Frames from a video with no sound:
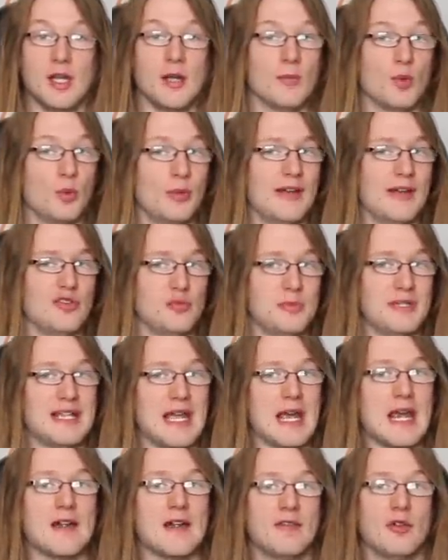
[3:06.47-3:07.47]
But we have to be
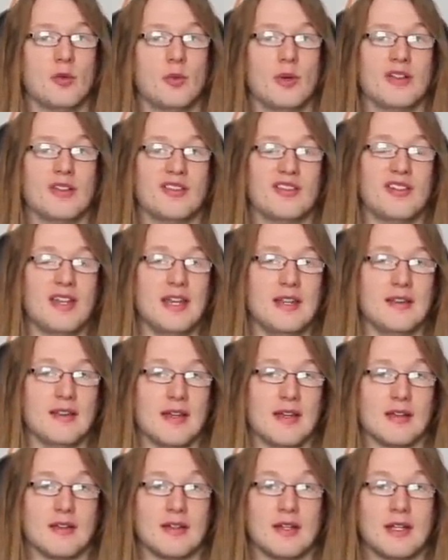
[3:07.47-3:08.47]
careful when saying
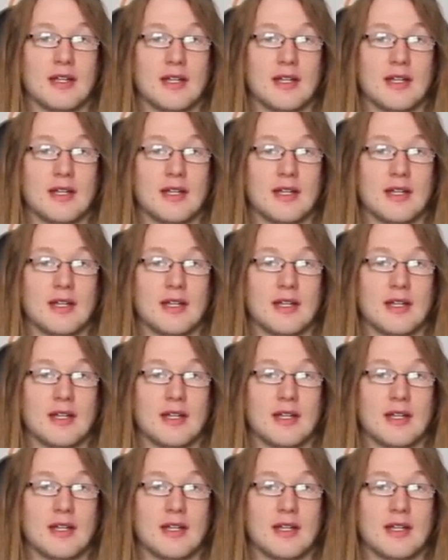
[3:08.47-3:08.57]
that,